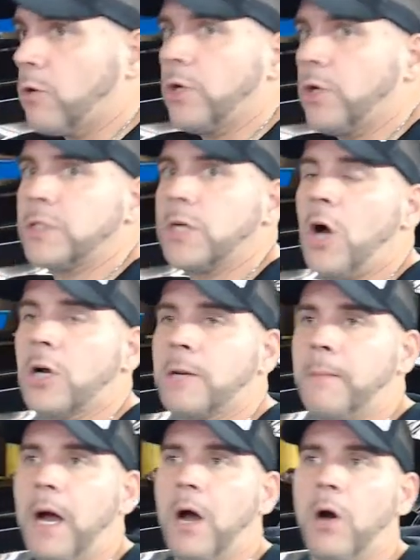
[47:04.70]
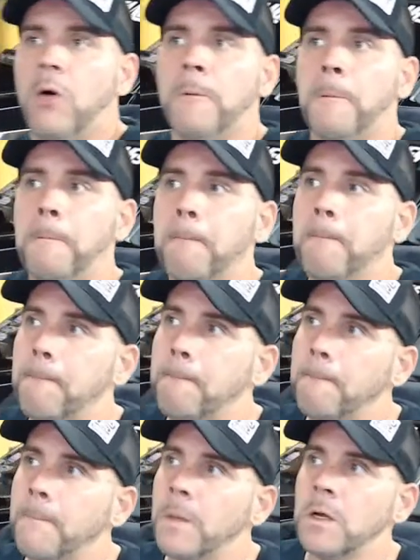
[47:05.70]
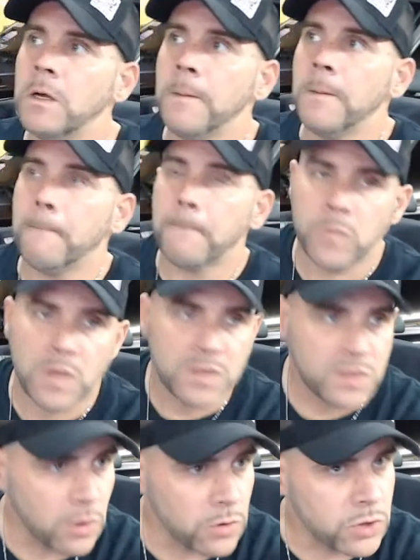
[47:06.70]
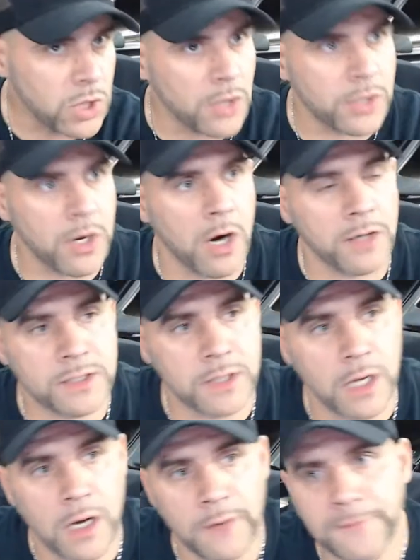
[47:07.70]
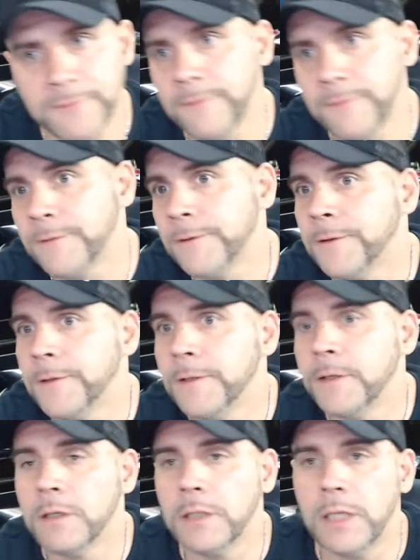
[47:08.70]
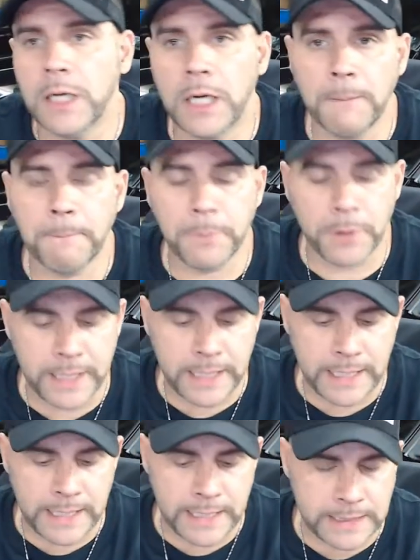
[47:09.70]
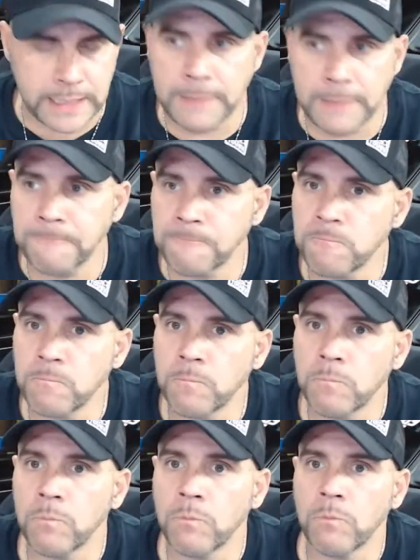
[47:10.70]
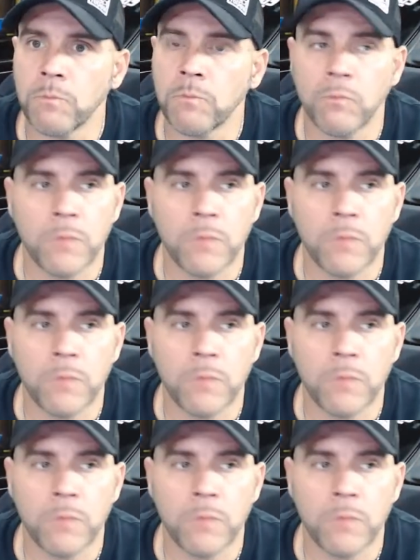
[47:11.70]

going to talk about, still junkyard stuff, pretty easy. If